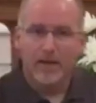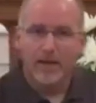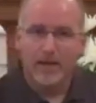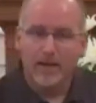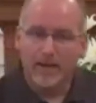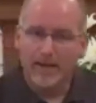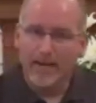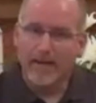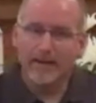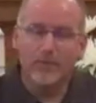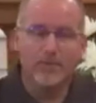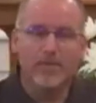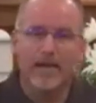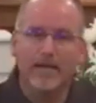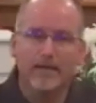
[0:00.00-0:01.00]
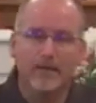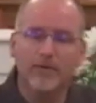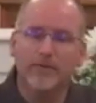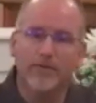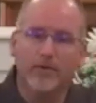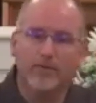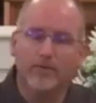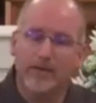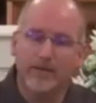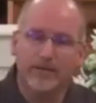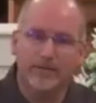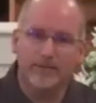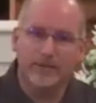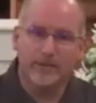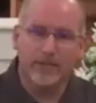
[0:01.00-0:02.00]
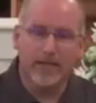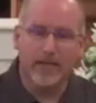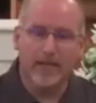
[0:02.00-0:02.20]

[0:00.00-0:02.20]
And I don't mind going on record saying,